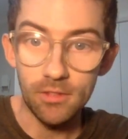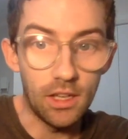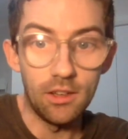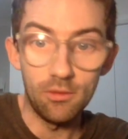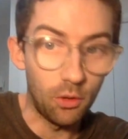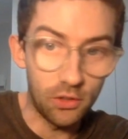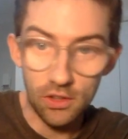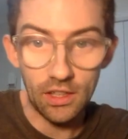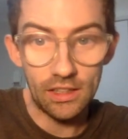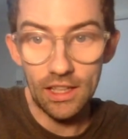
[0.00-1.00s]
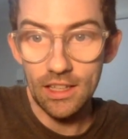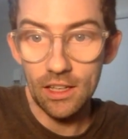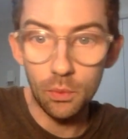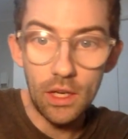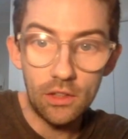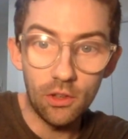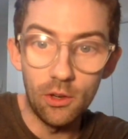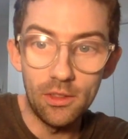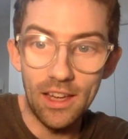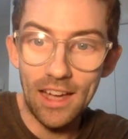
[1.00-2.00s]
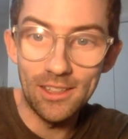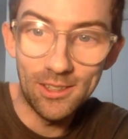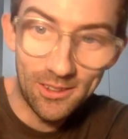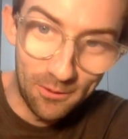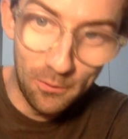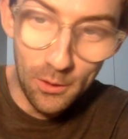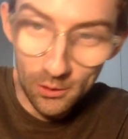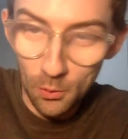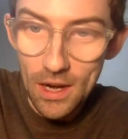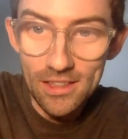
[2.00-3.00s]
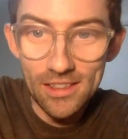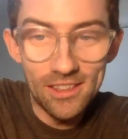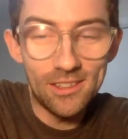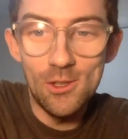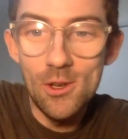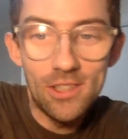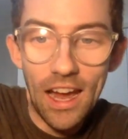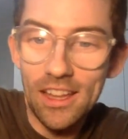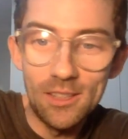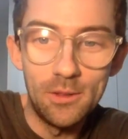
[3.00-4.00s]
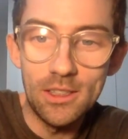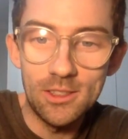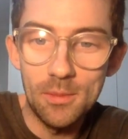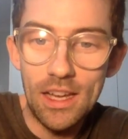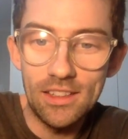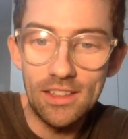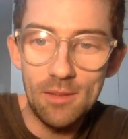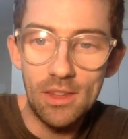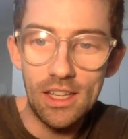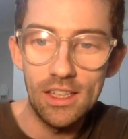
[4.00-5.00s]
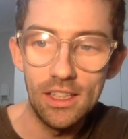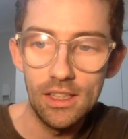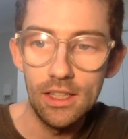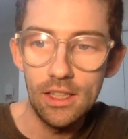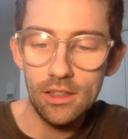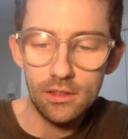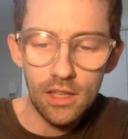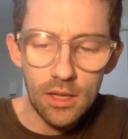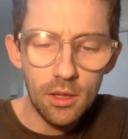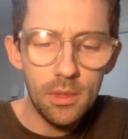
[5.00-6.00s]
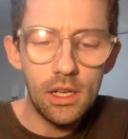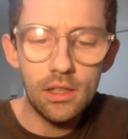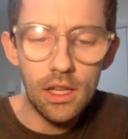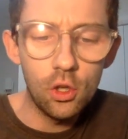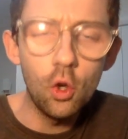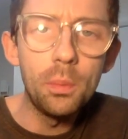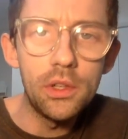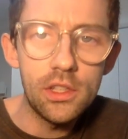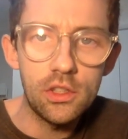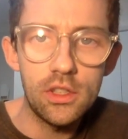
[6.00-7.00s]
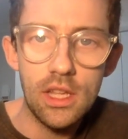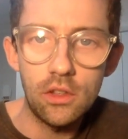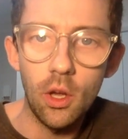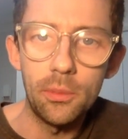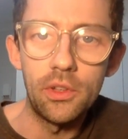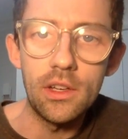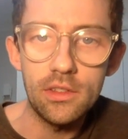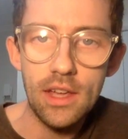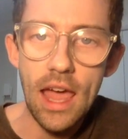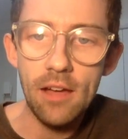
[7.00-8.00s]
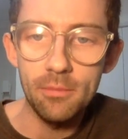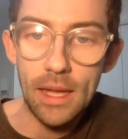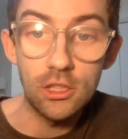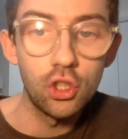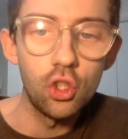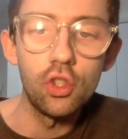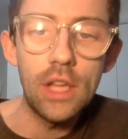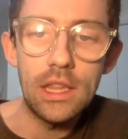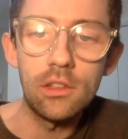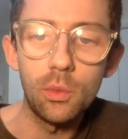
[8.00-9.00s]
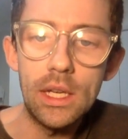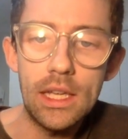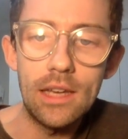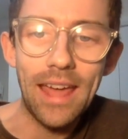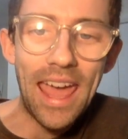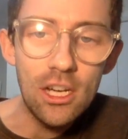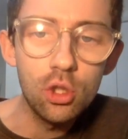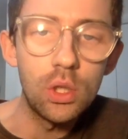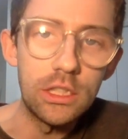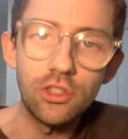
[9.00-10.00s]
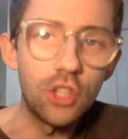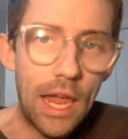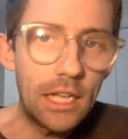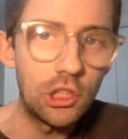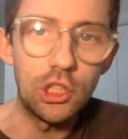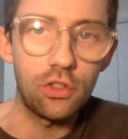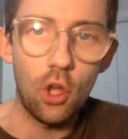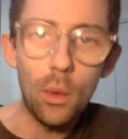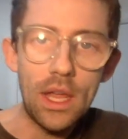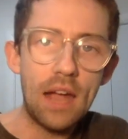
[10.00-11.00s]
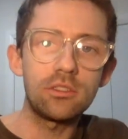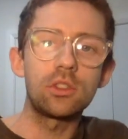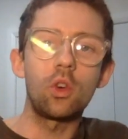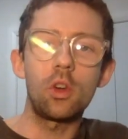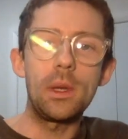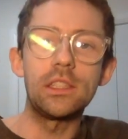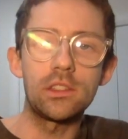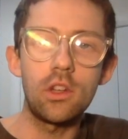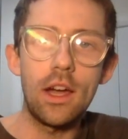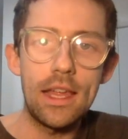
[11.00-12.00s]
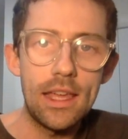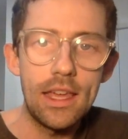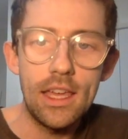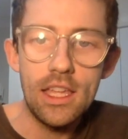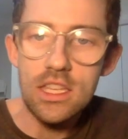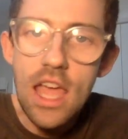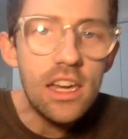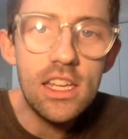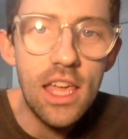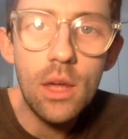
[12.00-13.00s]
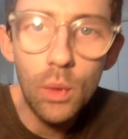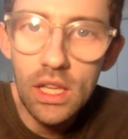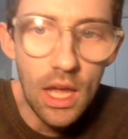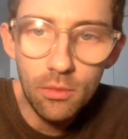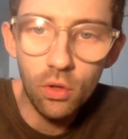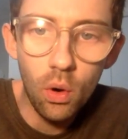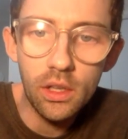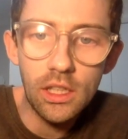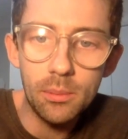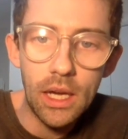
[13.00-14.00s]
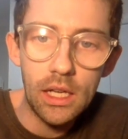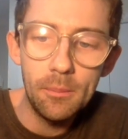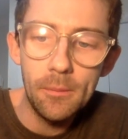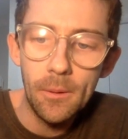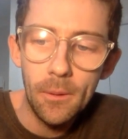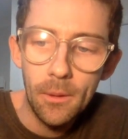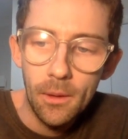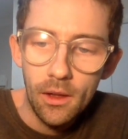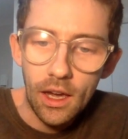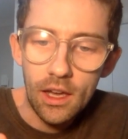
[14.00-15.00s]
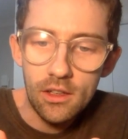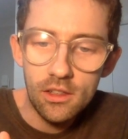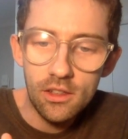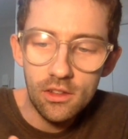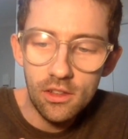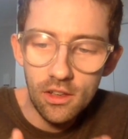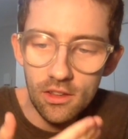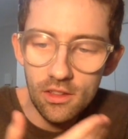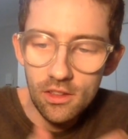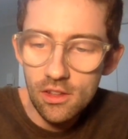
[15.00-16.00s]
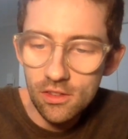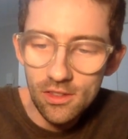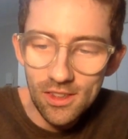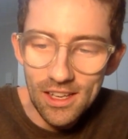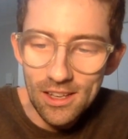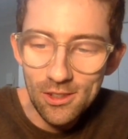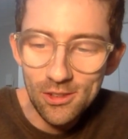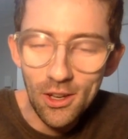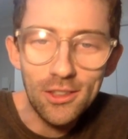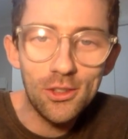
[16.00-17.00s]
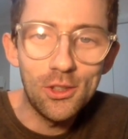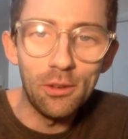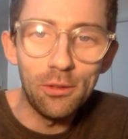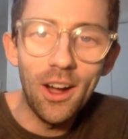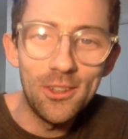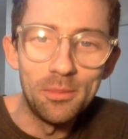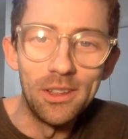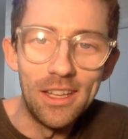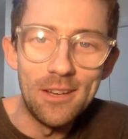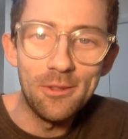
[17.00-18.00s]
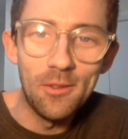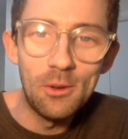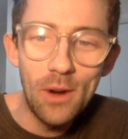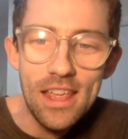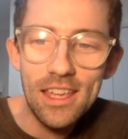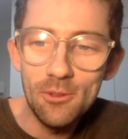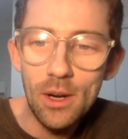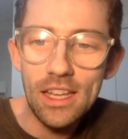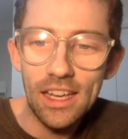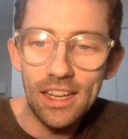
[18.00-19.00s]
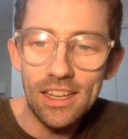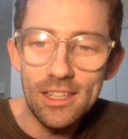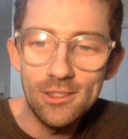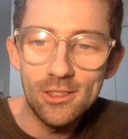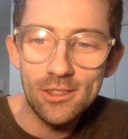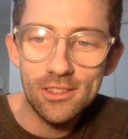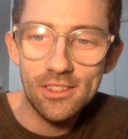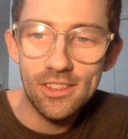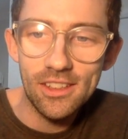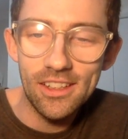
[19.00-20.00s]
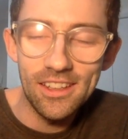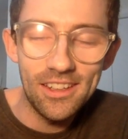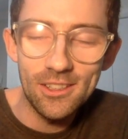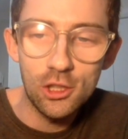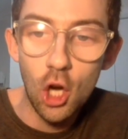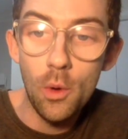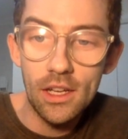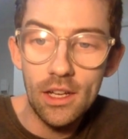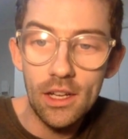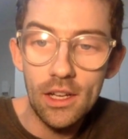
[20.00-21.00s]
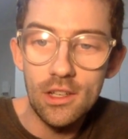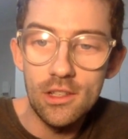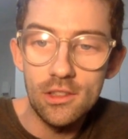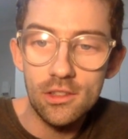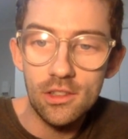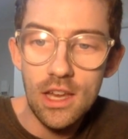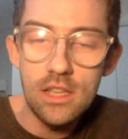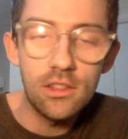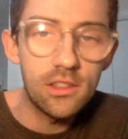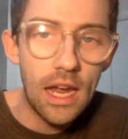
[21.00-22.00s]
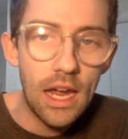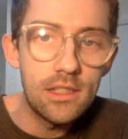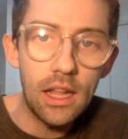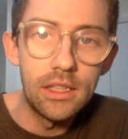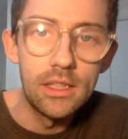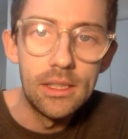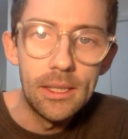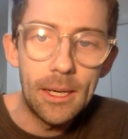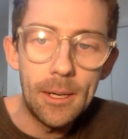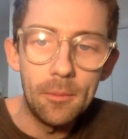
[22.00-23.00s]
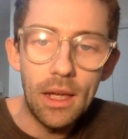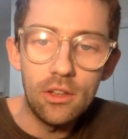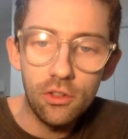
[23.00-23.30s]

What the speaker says: And obviously the second leg next week. So they had to squeeze in this huge A-League fixture, man, to keep them in a good position in that top 6. And they have managed to do that this weekend. Adrian Segicic, so we have to talk about this guy yet again. We keep talking about him. And this guy just defies belief. I mean, week in, week out, he's just showing us his insane talent and